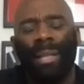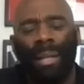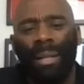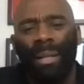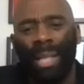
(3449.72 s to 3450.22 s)
they're,
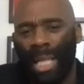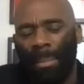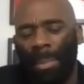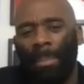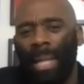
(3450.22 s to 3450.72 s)
they're gonna they're
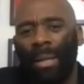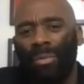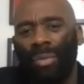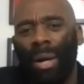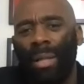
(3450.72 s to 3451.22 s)
gonna be in the
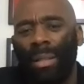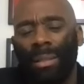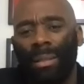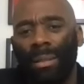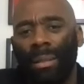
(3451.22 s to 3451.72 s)
playoffs
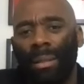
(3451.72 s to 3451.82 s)
regardless.